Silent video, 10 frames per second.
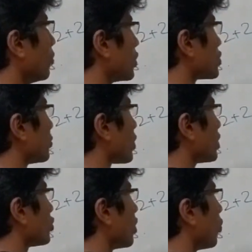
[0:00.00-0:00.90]
Merge them
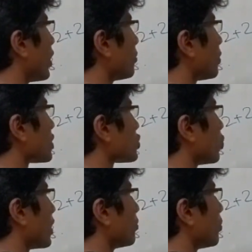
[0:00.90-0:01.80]
together, you have 1
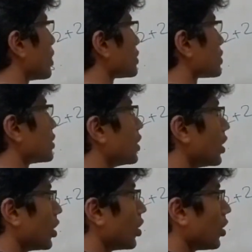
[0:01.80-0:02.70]
plus 1 plus.
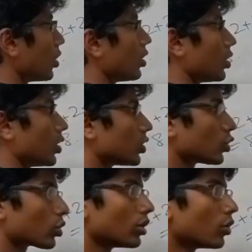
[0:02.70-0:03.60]

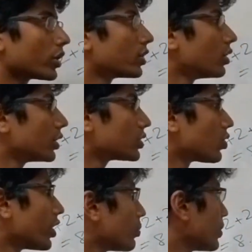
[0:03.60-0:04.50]
Total over here
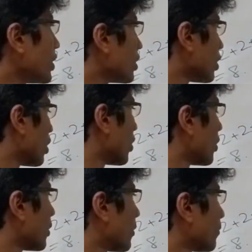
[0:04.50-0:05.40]
is going to be
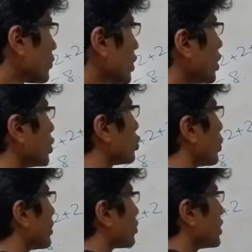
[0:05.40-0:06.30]

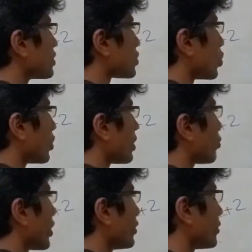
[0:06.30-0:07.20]
2 and 3 is the
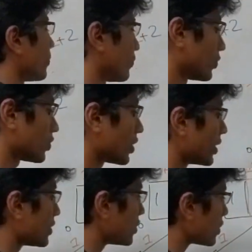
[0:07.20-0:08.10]
soldering point, so
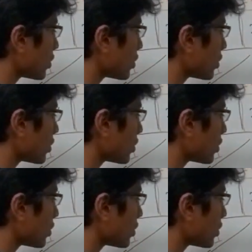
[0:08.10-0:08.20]
that is